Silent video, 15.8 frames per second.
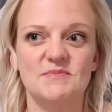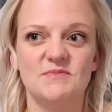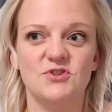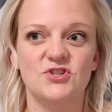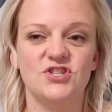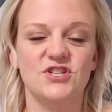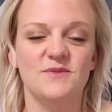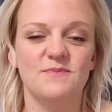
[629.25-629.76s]

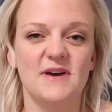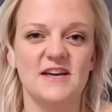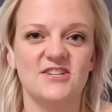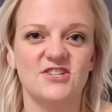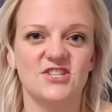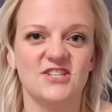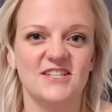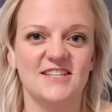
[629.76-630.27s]
She
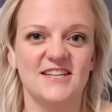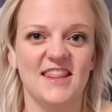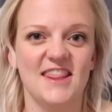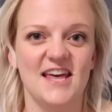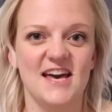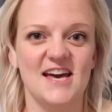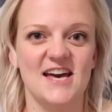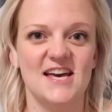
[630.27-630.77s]
mentioned
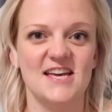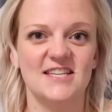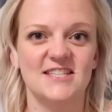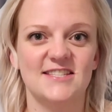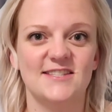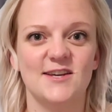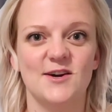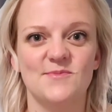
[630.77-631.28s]
that
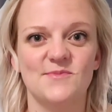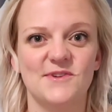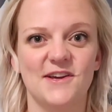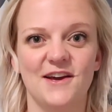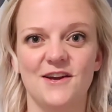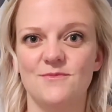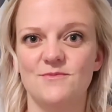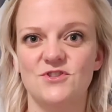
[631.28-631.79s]

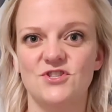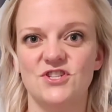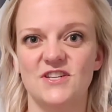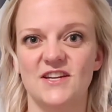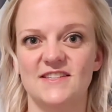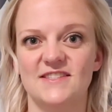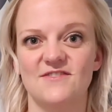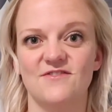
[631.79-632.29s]
sometimes she
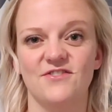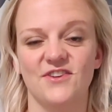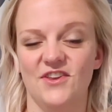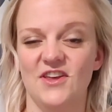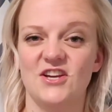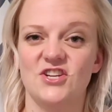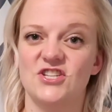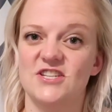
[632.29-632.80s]
doesn't feel
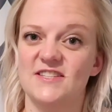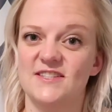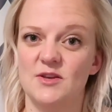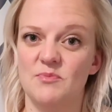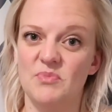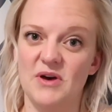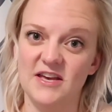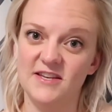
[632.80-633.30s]
like she's the
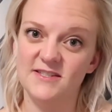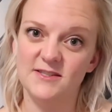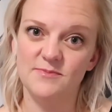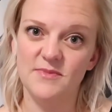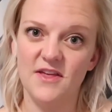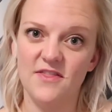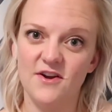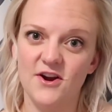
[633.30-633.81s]
best
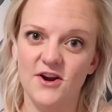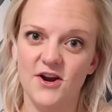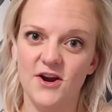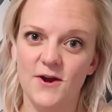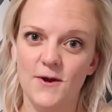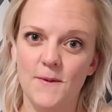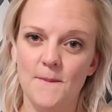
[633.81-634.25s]
mother,